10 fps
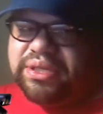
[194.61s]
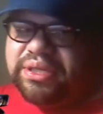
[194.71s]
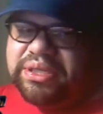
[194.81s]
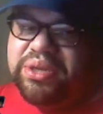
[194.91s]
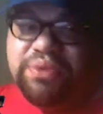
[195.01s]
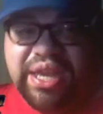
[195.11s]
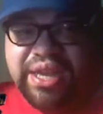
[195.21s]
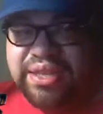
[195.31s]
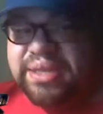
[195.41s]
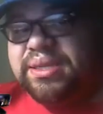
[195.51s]
There's two
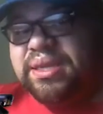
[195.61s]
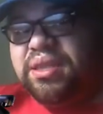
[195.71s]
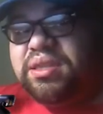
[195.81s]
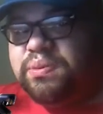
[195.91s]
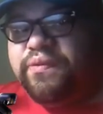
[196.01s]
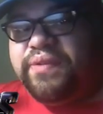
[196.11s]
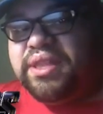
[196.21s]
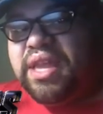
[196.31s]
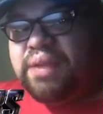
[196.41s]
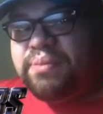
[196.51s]
deaths in this
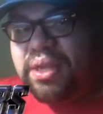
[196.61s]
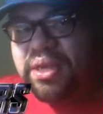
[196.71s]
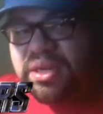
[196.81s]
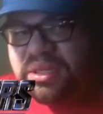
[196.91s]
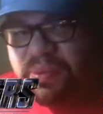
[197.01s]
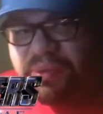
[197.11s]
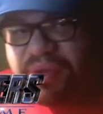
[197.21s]
movie that I'm not gonna